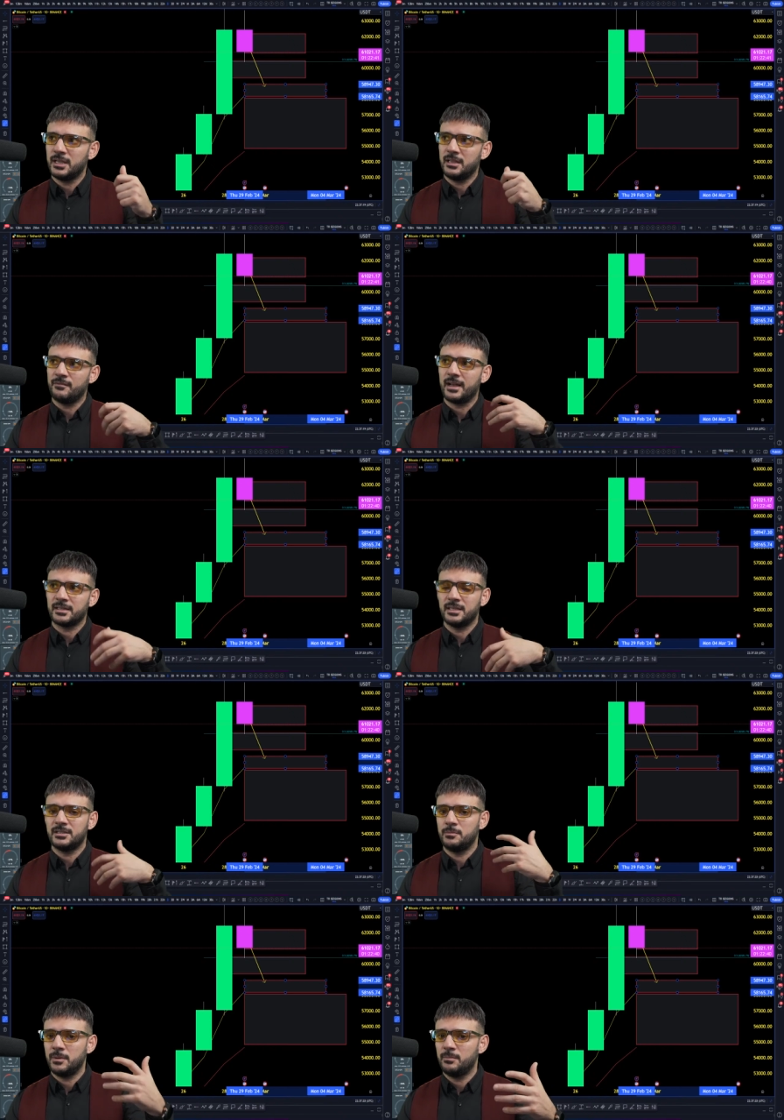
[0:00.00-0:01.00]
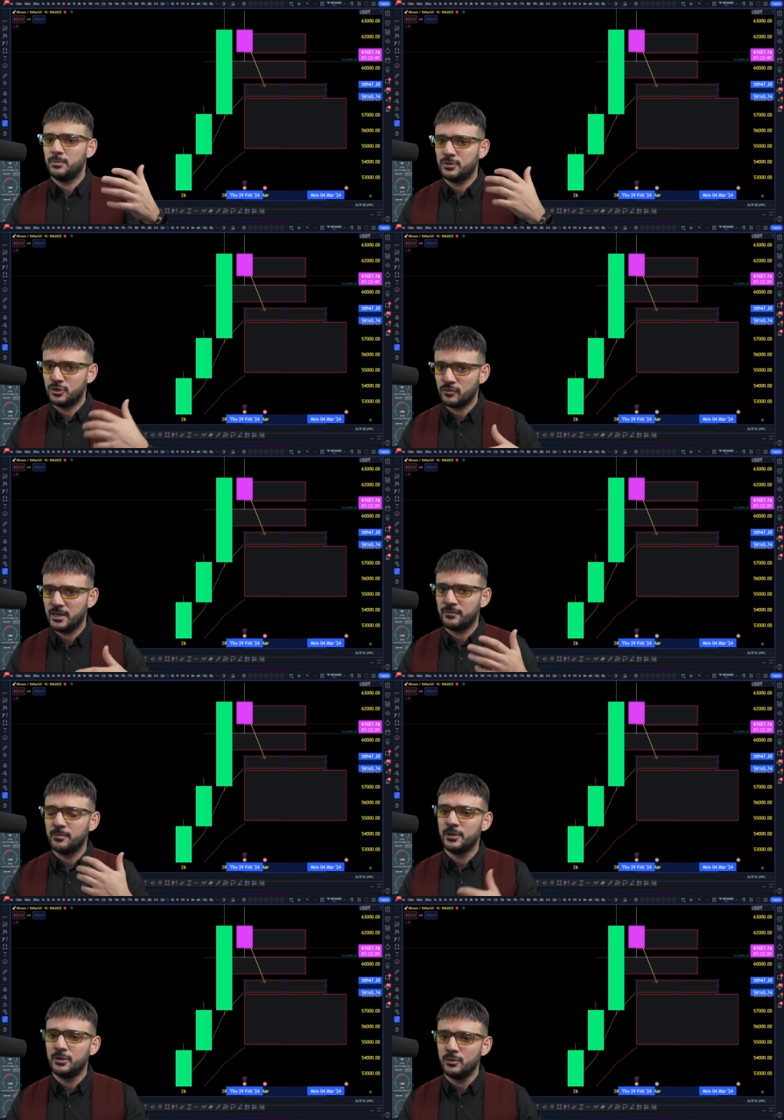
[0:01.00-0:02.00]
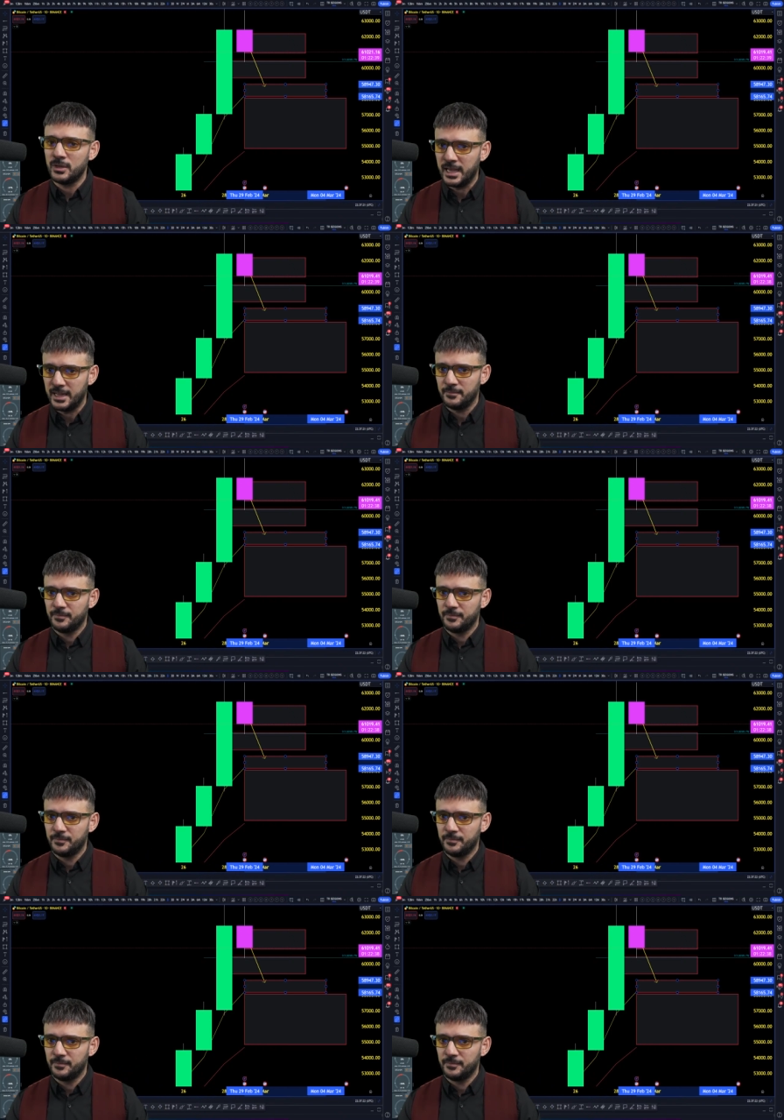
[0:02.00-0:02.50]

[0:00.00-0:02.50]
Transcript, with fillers: give access to people to trade from the UK.